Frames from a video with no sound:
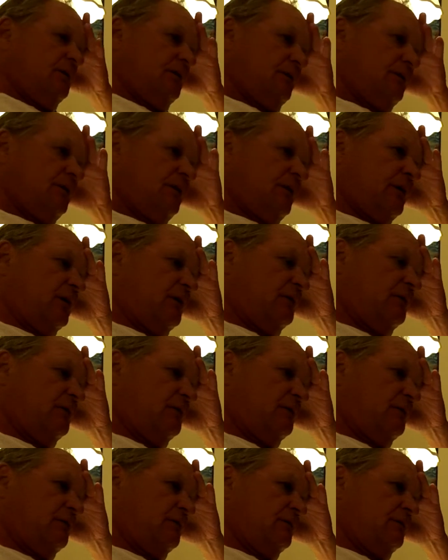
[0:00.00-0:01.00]
So
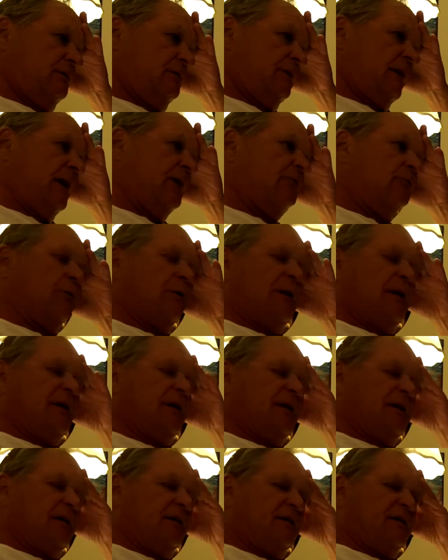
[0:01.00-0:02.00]
they really
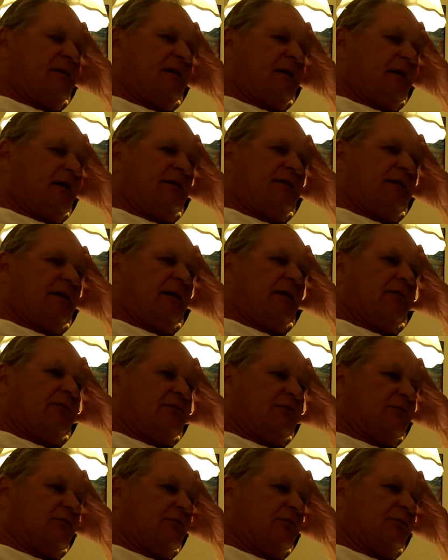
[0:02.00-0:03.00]
didn't think that I was
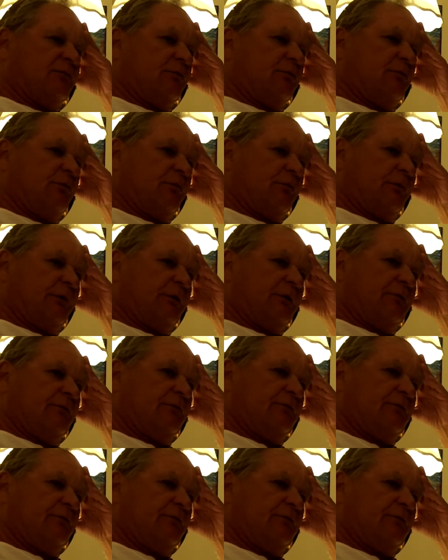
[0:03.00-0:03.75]
going to pull through.